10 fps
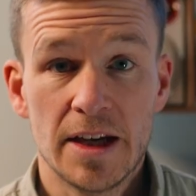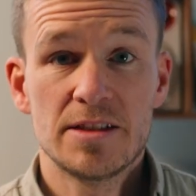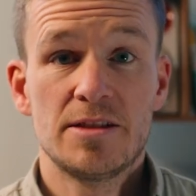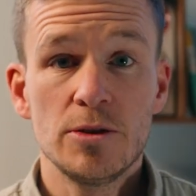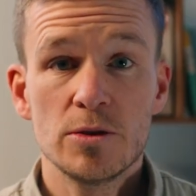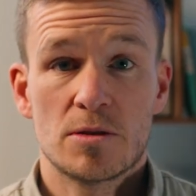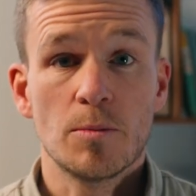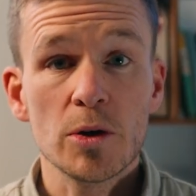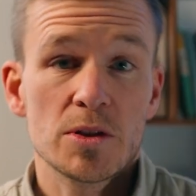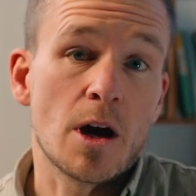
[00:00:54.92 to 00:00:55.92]
is used
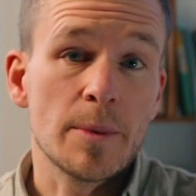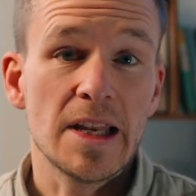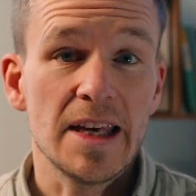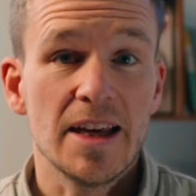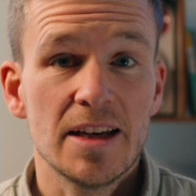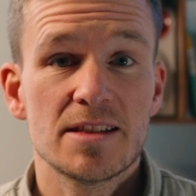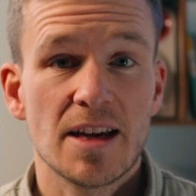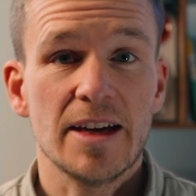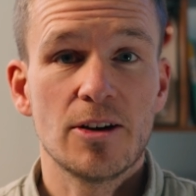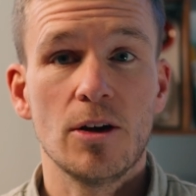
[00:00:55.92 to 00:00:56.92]
most commonly in
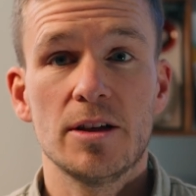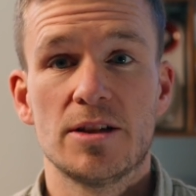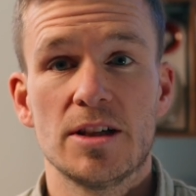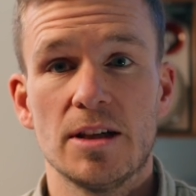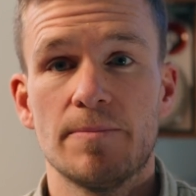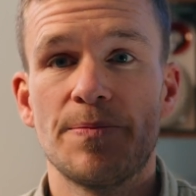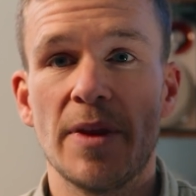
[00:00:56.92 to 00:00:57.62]
psychology.